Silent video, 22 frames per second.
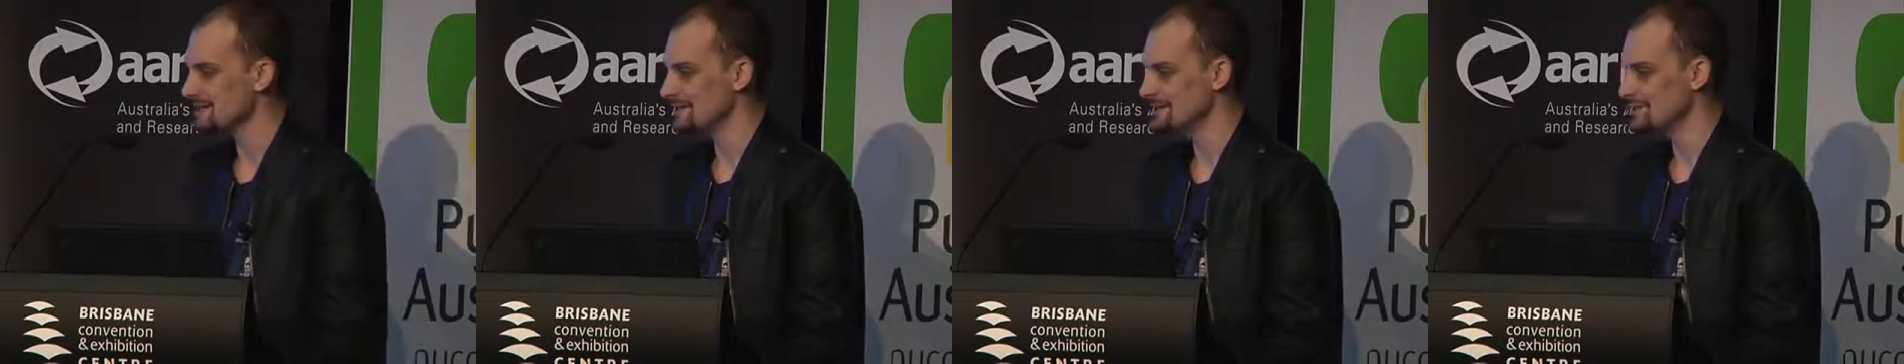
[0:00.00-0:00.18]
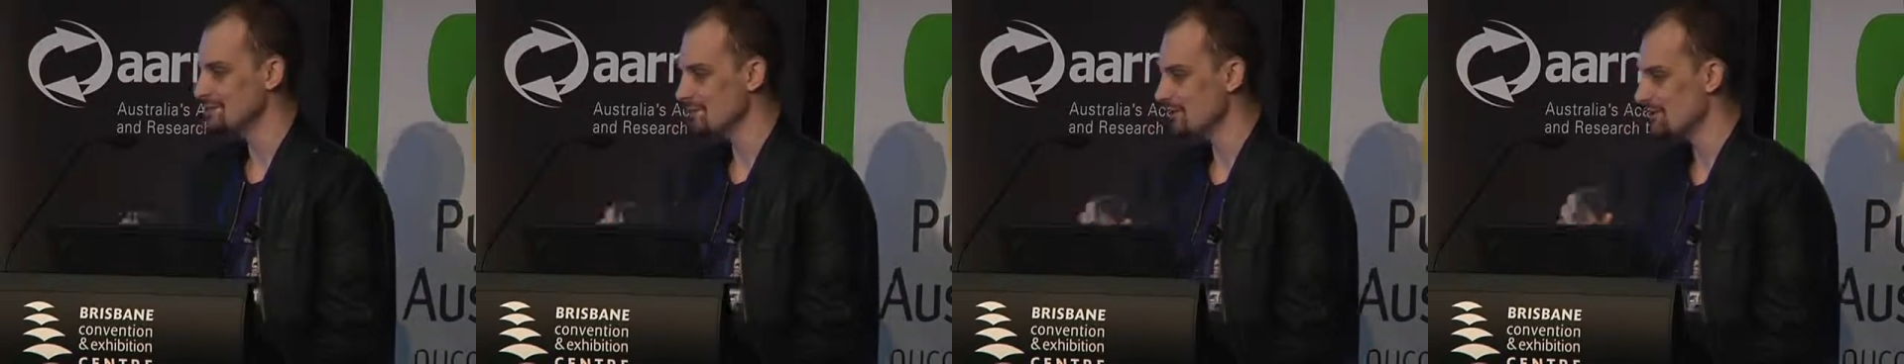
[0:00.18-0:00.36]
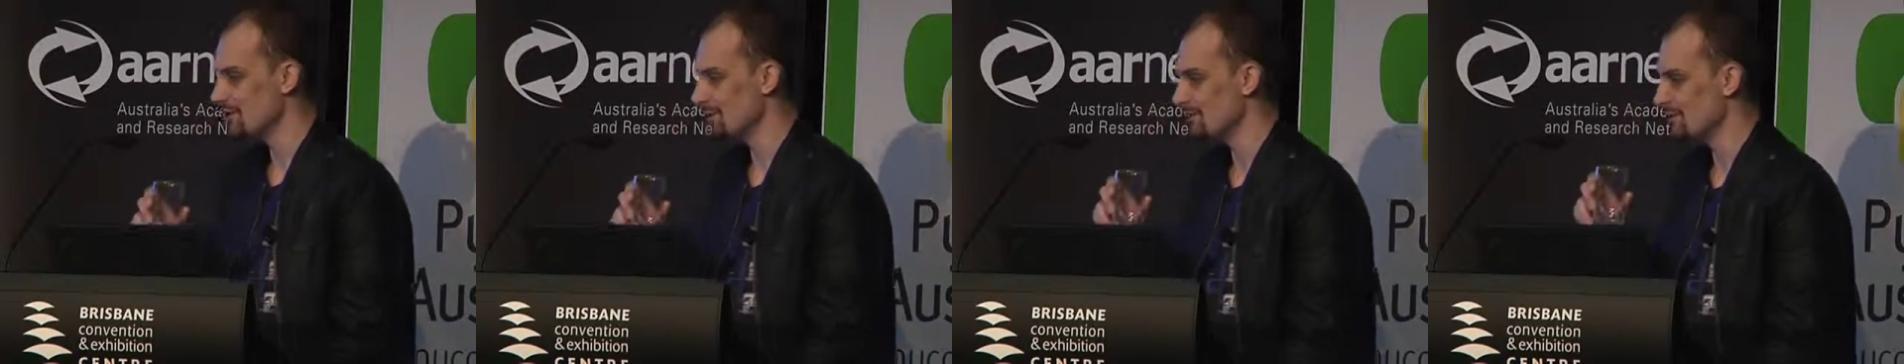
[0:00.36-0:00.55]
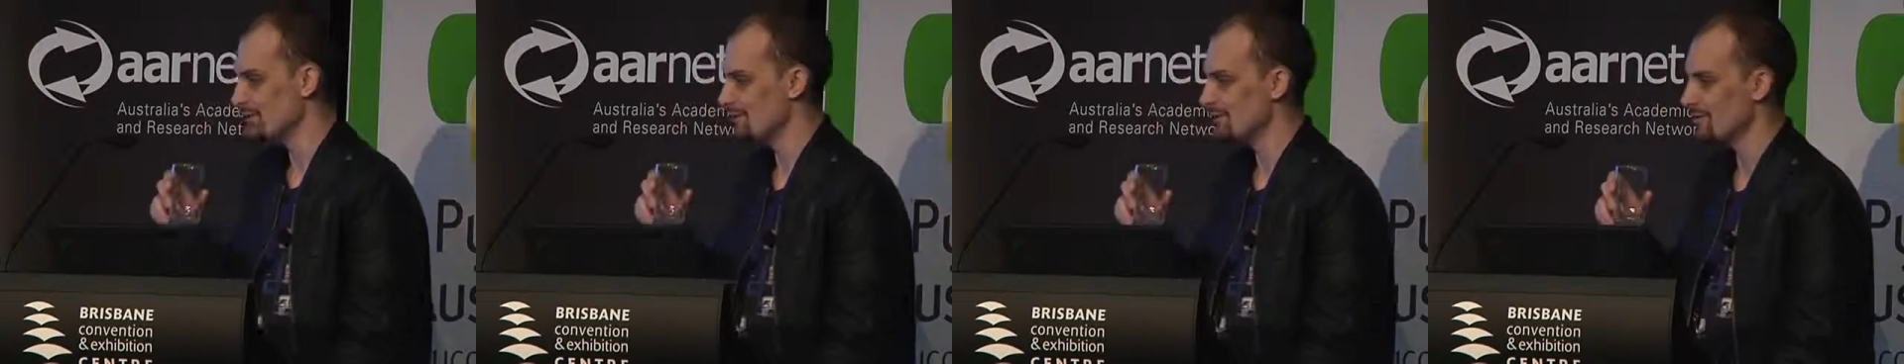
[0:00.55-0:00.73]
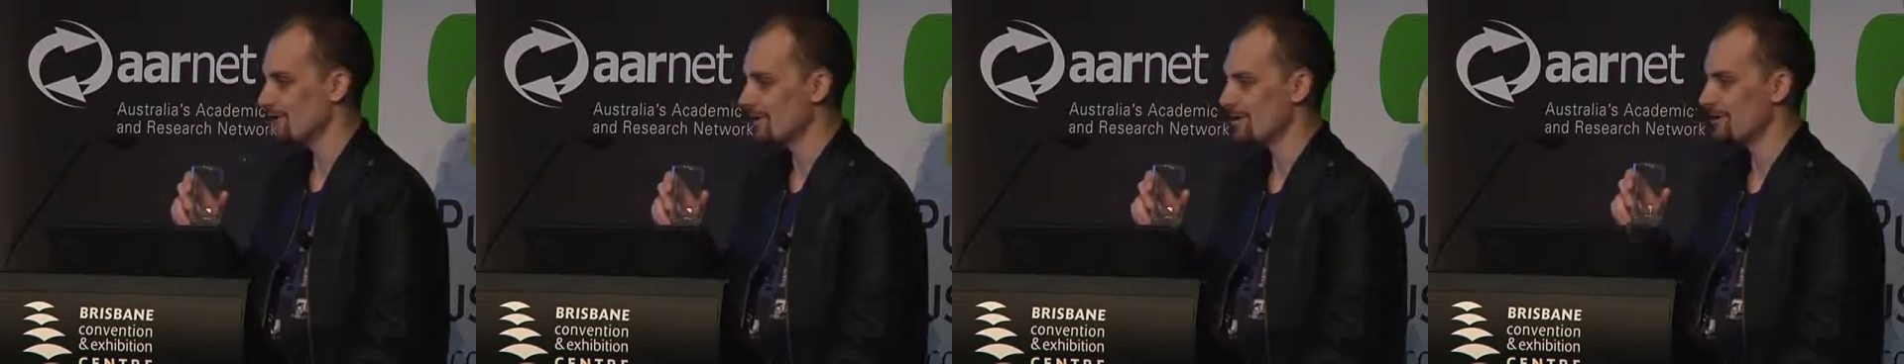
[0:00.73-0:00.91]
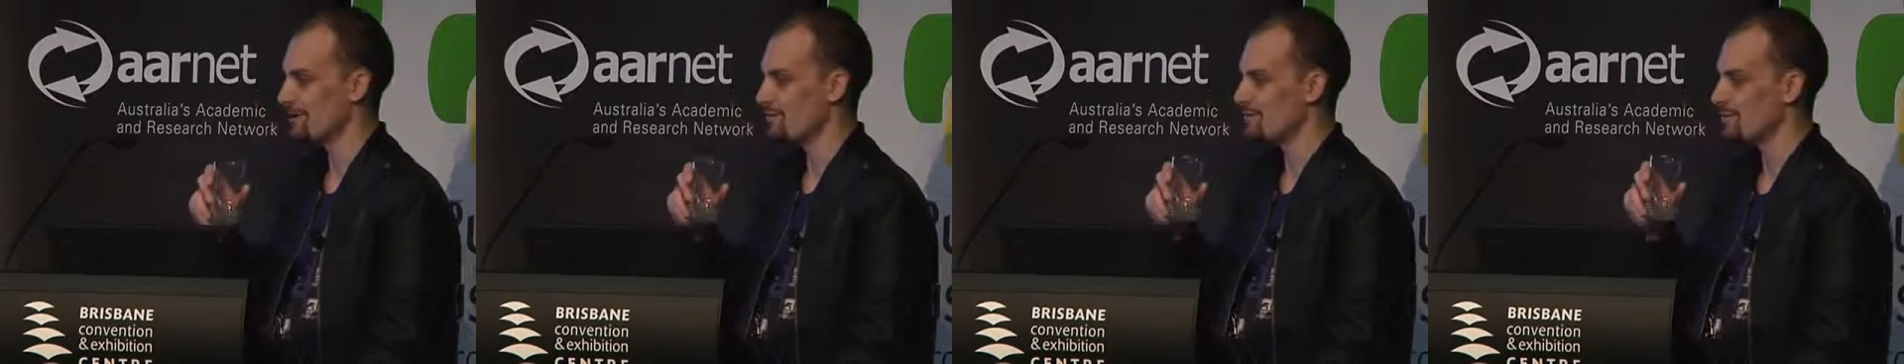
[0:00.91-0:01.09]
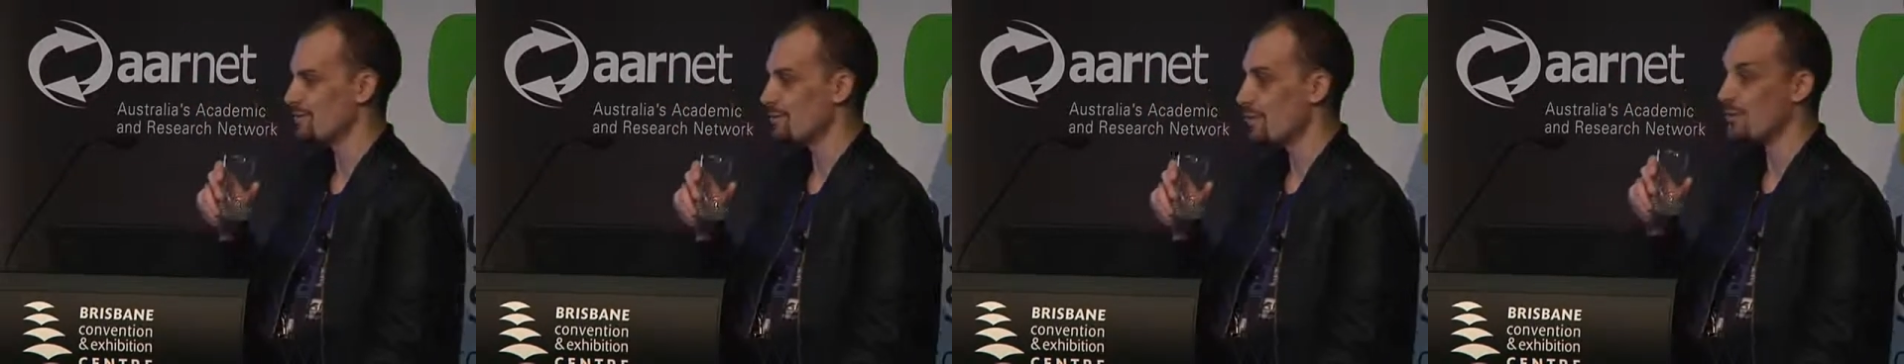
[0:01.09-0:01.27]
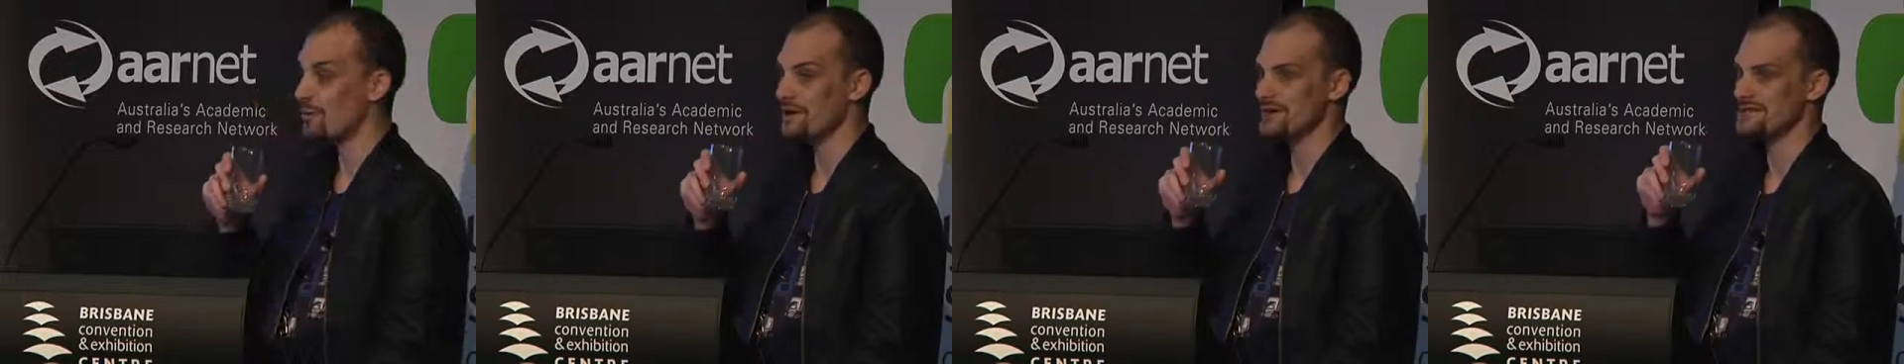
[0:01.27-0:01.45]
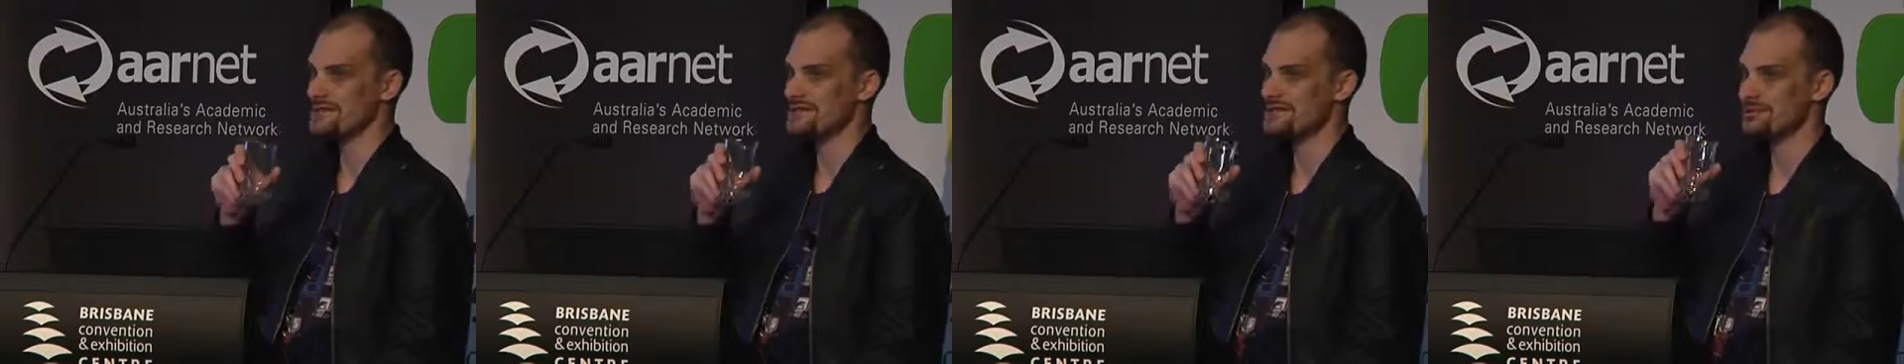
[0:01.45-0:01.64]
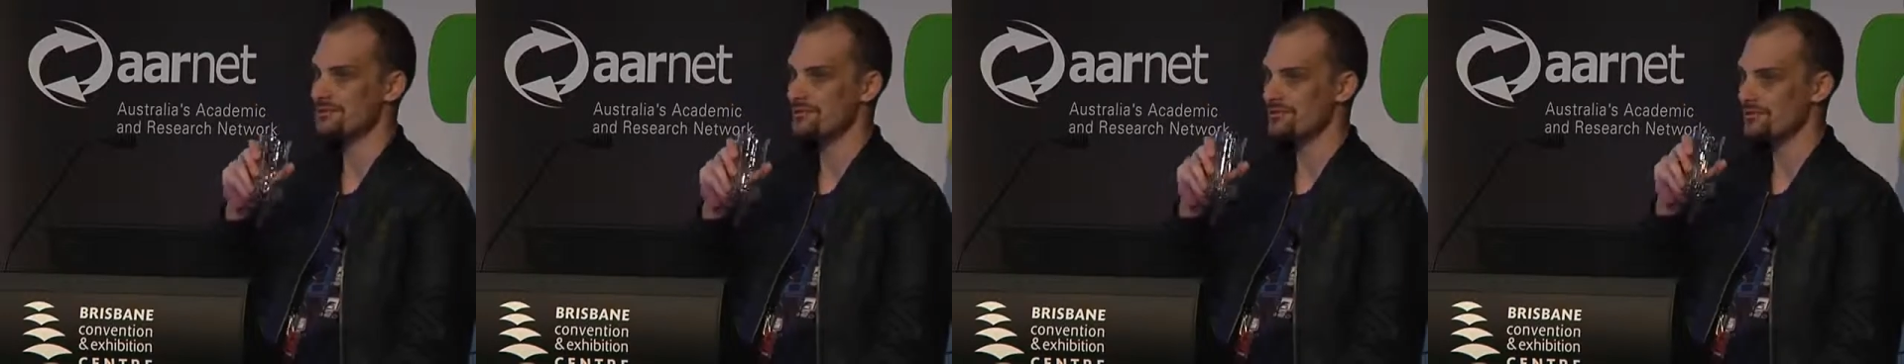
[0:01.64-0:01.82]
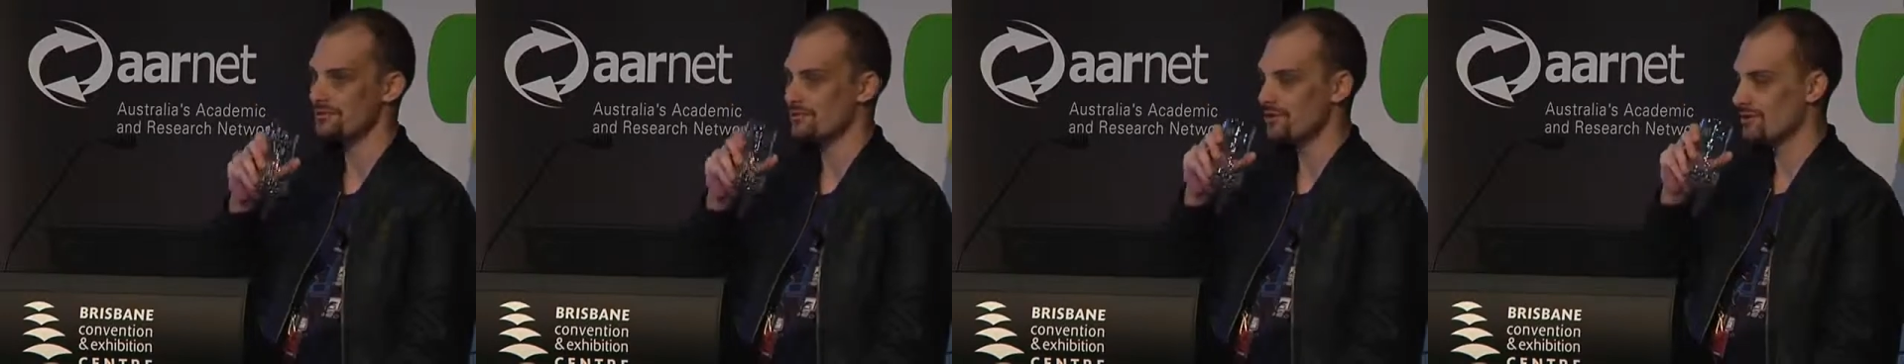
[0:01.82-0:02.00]
in your code, always
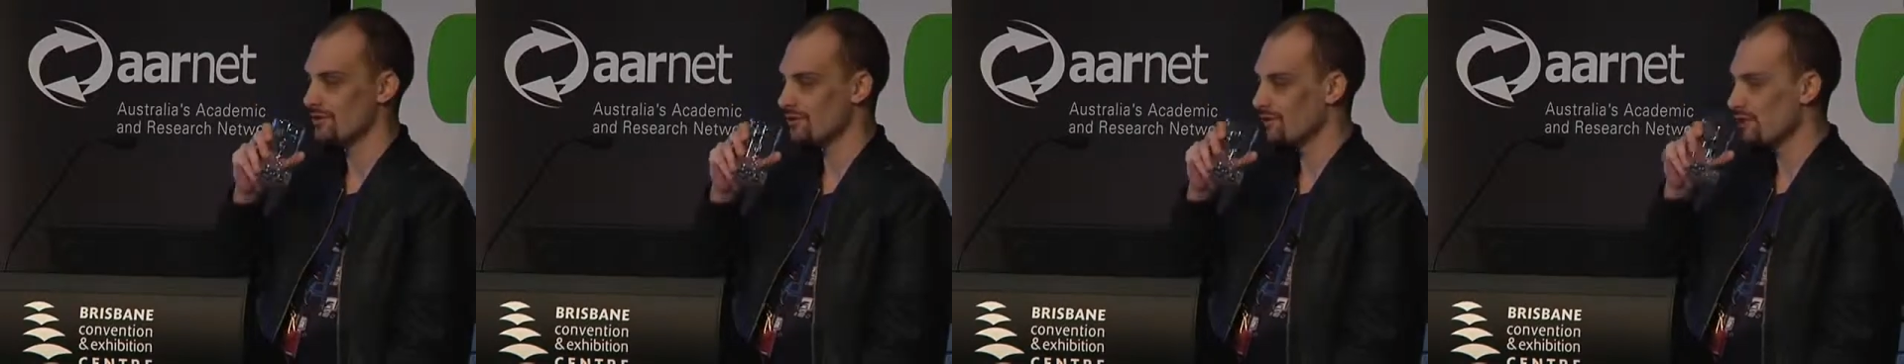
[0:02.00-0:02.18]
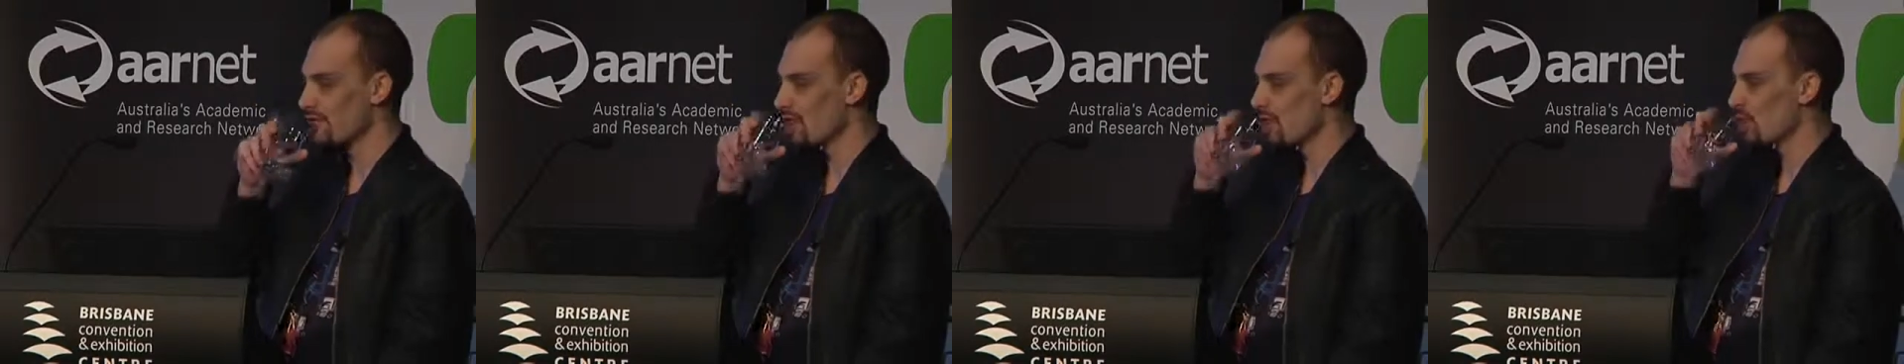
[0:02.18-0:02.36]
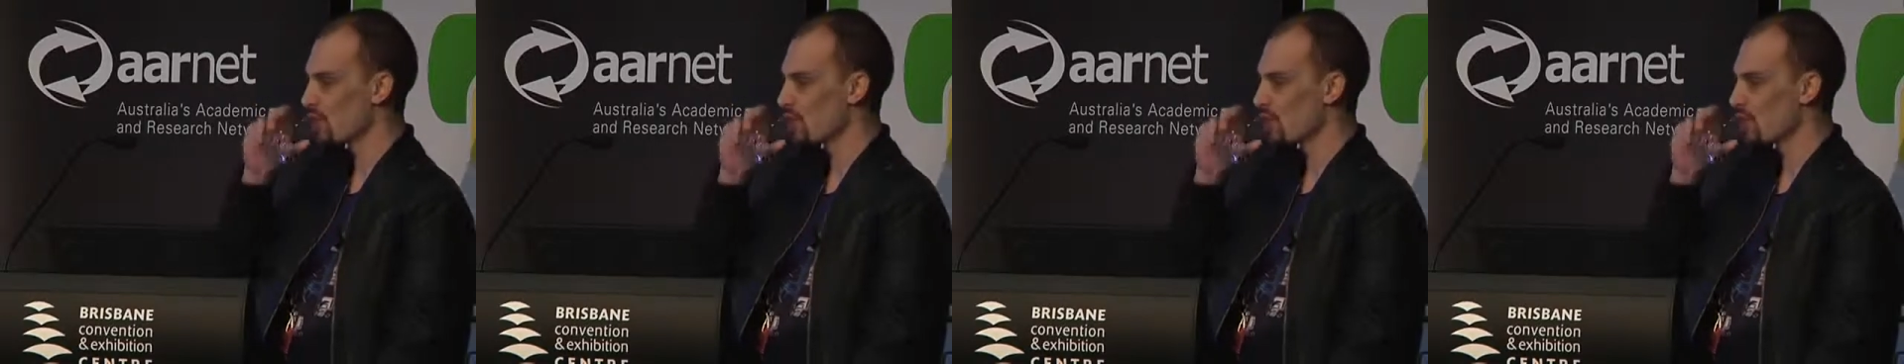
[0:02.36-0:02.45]
yield from.